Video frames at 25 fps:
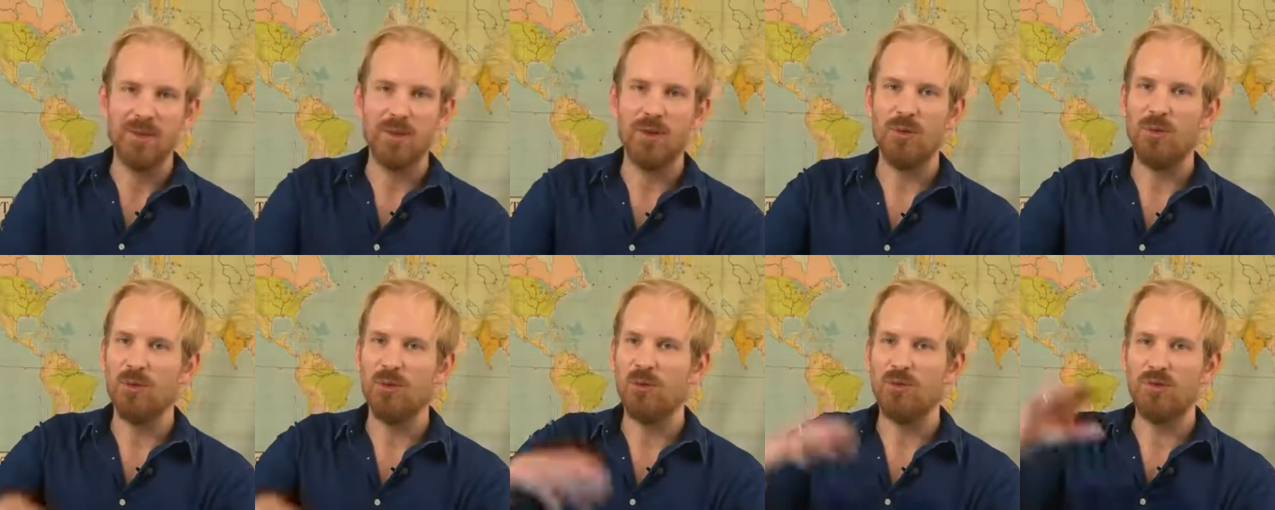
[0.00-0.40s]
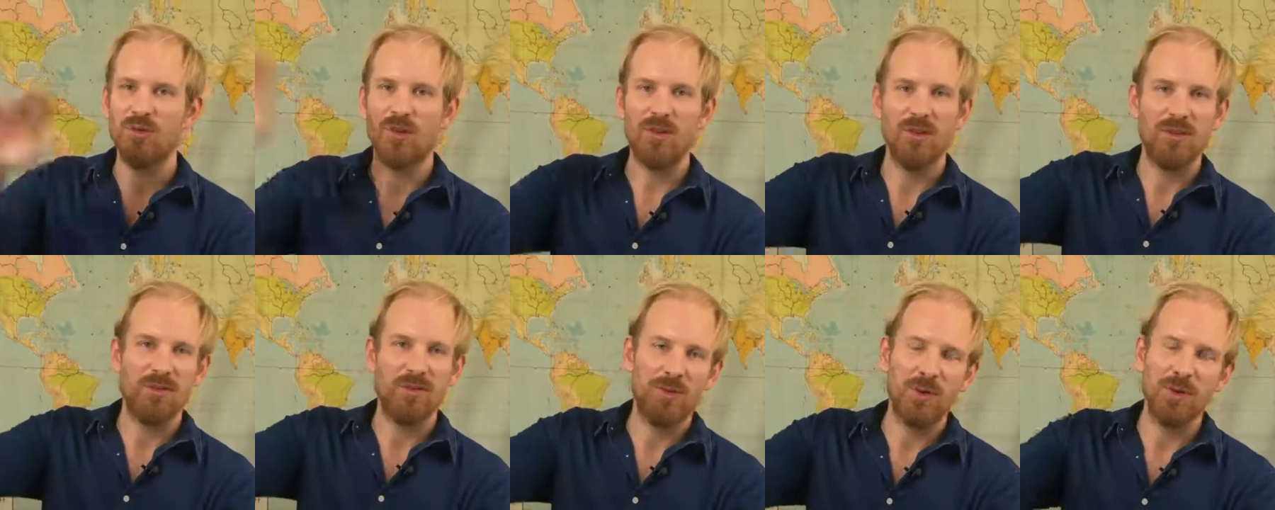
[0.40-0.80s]

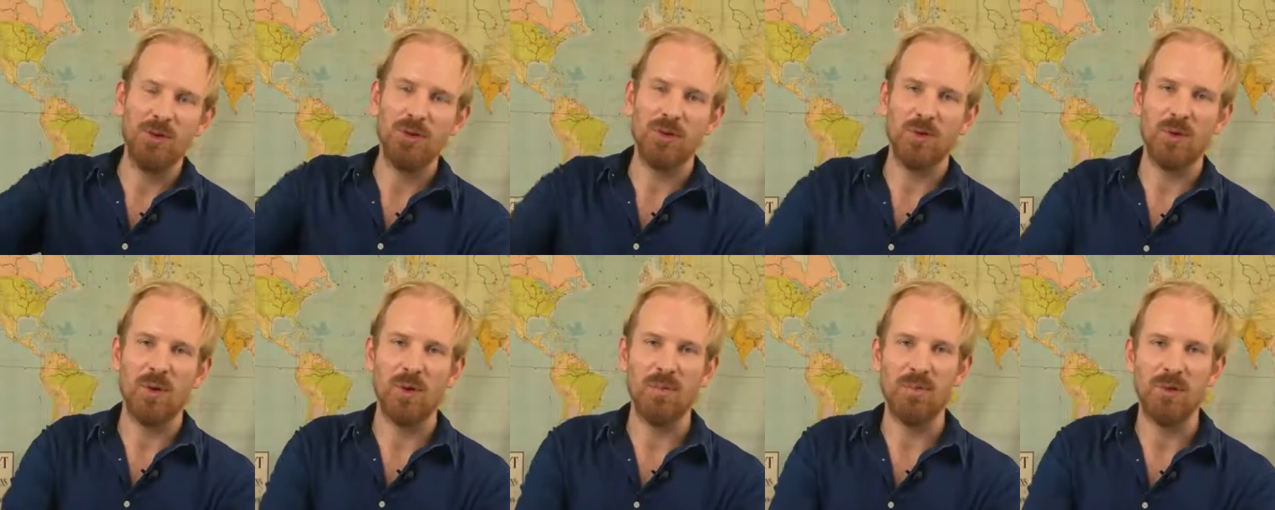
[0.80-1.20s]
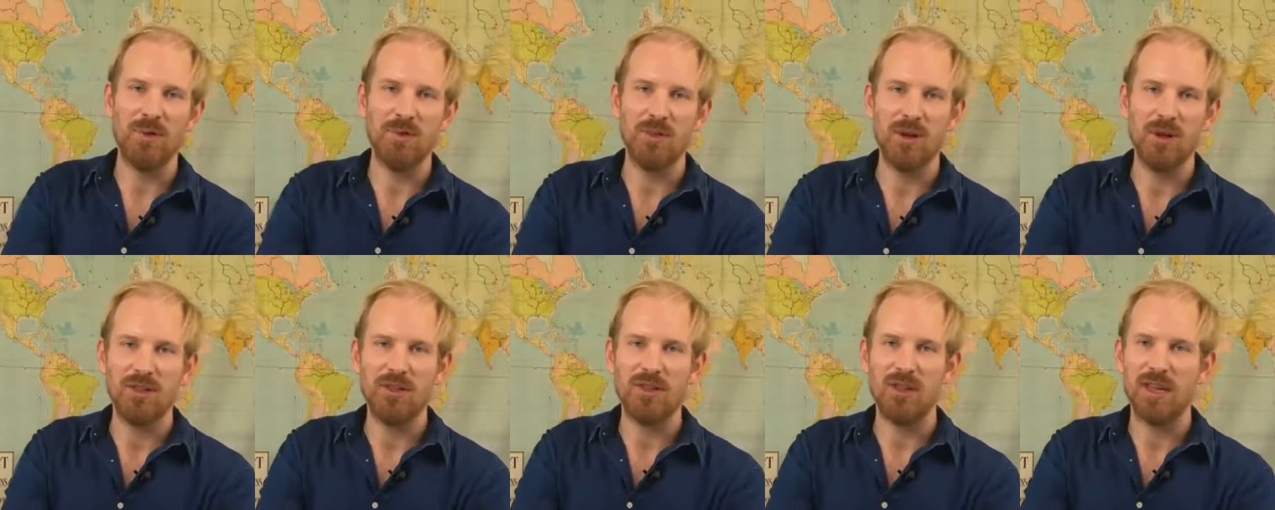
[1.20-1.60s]
The future will
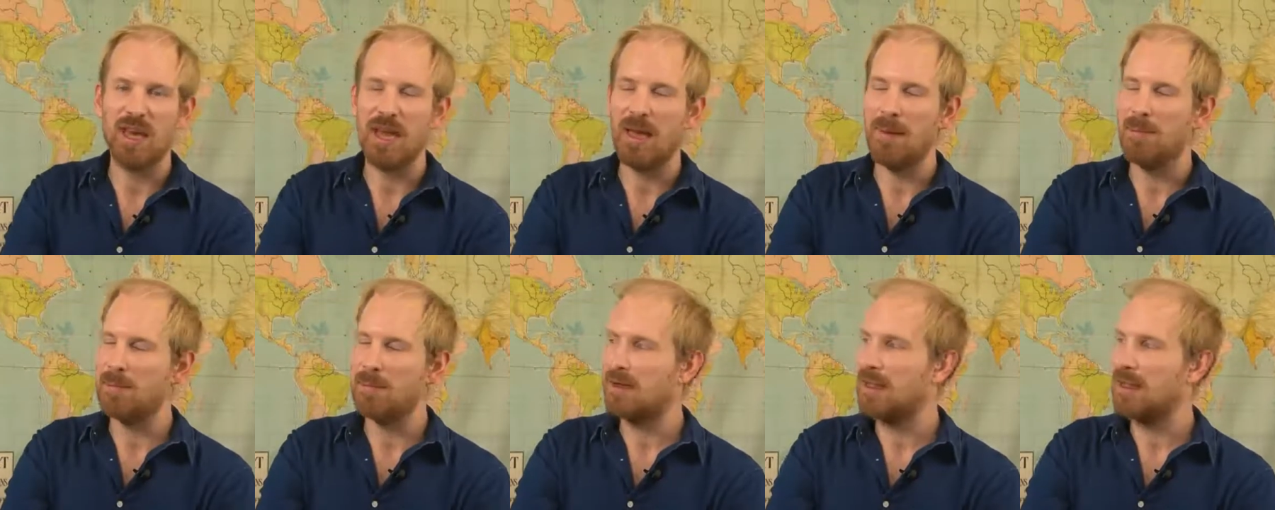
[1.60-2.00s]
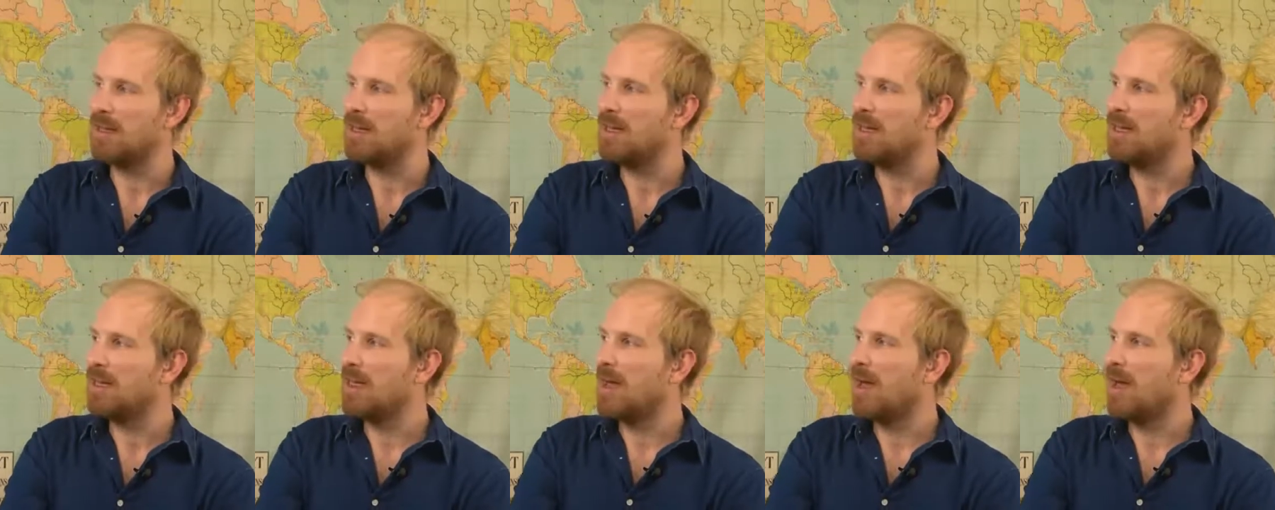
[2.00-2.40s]
be rich and happy.